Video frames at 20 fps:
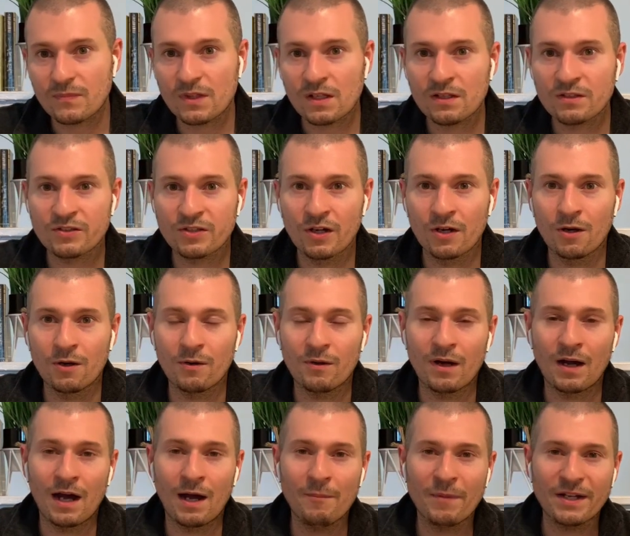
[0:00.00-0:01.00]
So
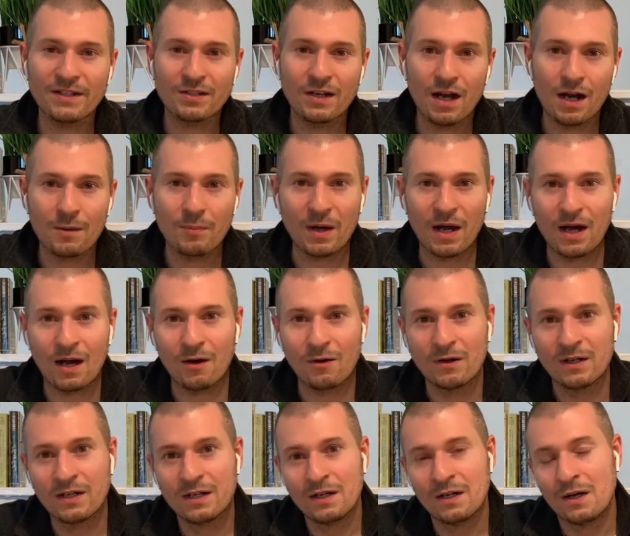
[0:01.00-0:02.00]
I'm going to talk
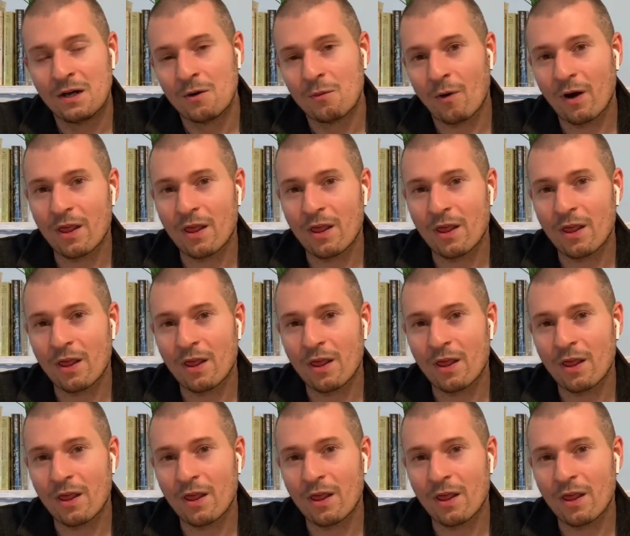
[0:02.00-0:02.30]
about one